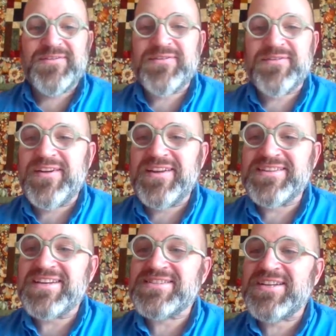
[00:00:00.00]

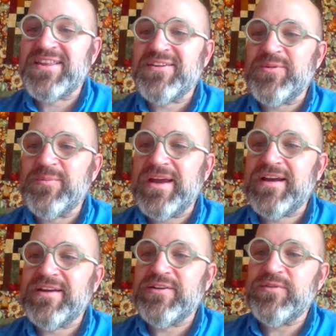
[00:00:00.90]
Fantastic. Thank you, Matt.
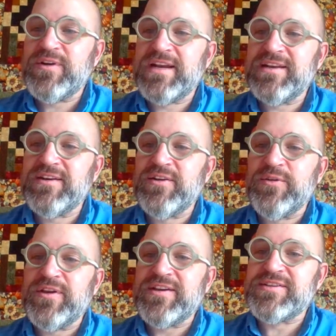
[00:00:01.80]
I didn't know that
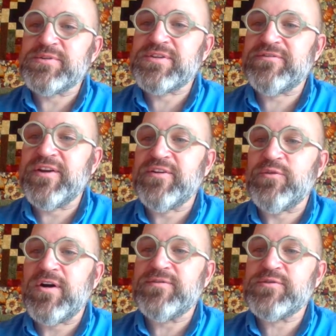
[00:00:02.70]
AJ was a fan of
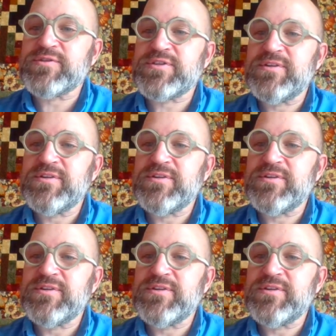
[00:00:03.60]
waffles.